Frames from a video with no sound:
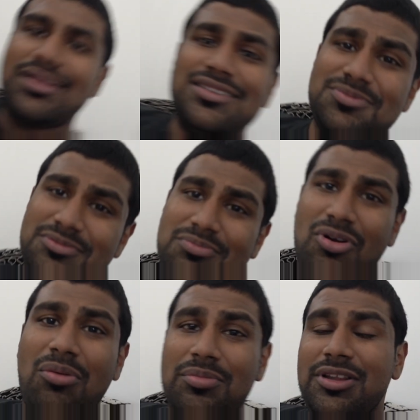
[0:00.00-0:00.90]
and that's
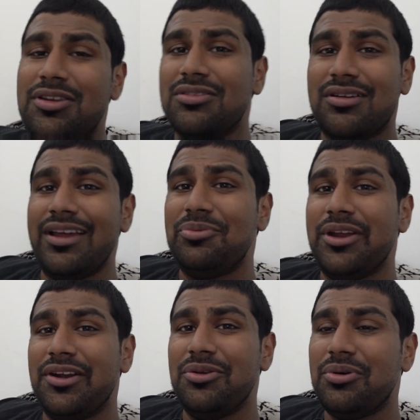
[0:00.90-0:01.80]
probably not the right
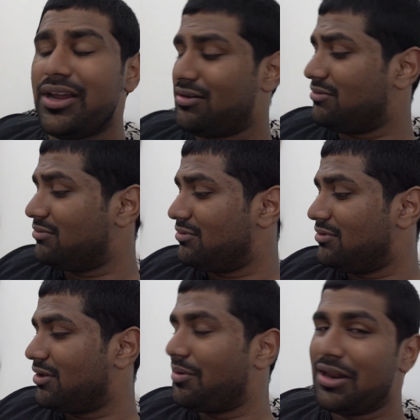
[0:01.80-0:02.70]
way to do it
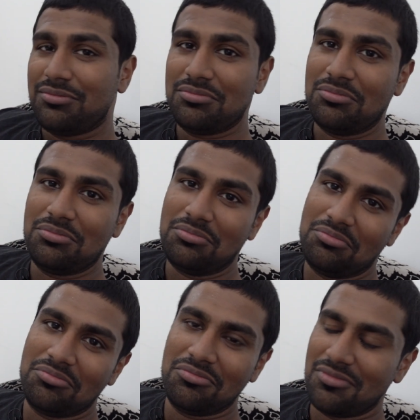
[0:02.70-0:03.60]
I mean
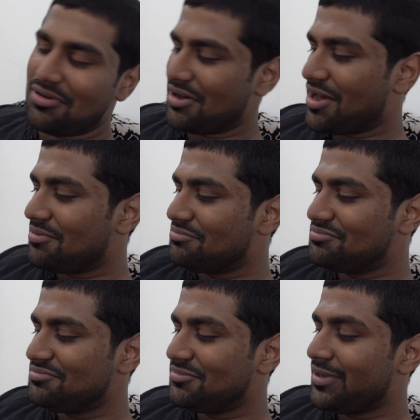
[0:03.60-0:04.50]
I'm
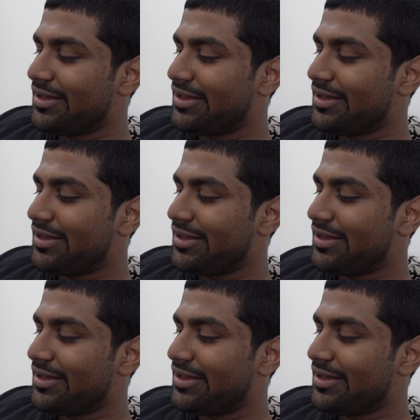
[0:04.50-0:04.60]
um,